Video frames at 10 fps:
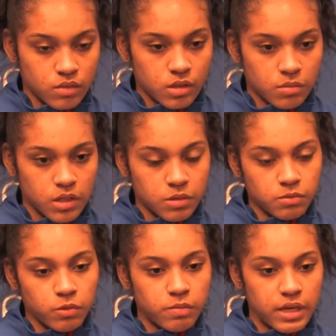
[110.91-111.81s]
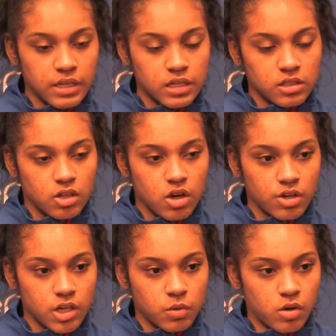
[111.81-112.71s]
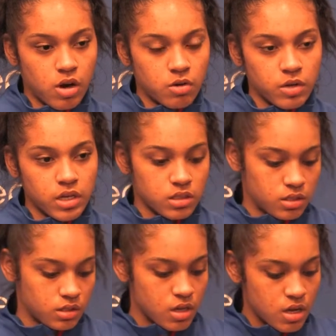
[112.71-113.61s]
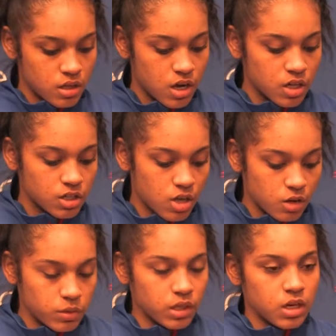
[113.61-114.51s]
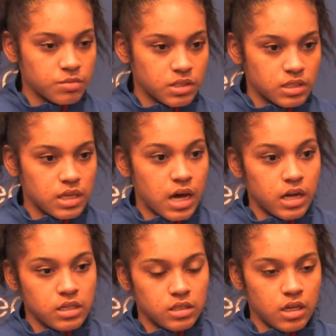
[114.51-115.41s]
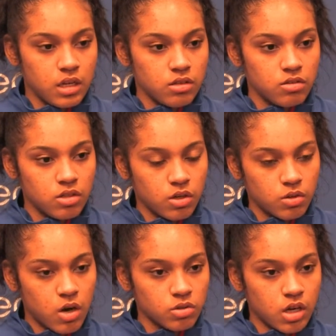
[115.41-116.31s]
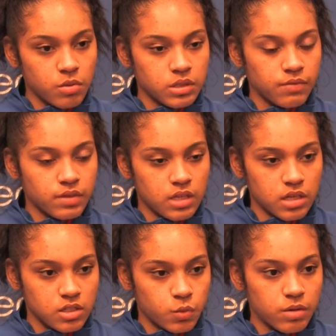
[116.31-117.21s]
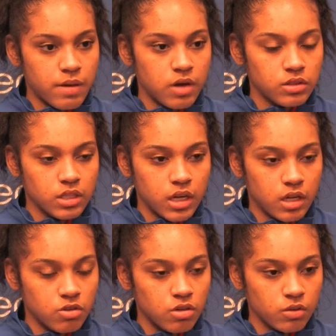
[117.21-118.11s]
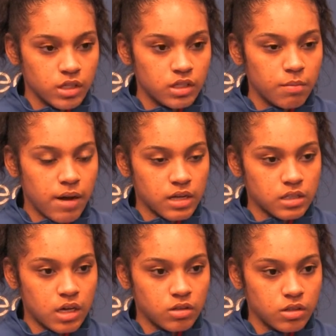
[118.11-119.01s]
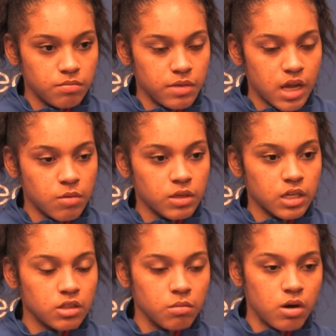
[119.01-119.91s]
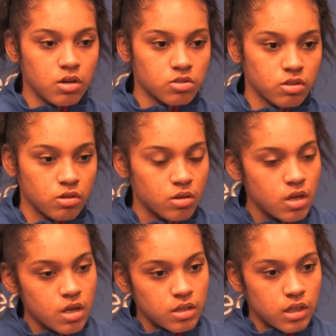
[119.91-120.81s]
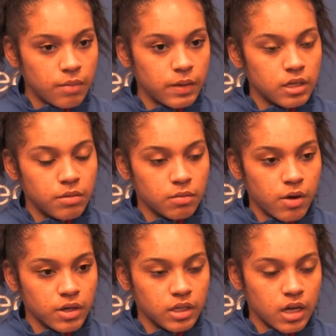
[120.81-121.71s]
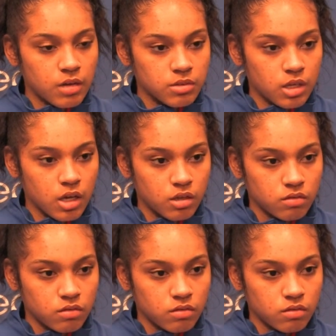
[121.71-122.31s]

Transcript: I mean, we played against it all year. We're always the underdog when it comes to size, and you know, coach always emphasizes rebounding and you know, getting the box out and being able to get the ball. So that played a big part in the game tonight.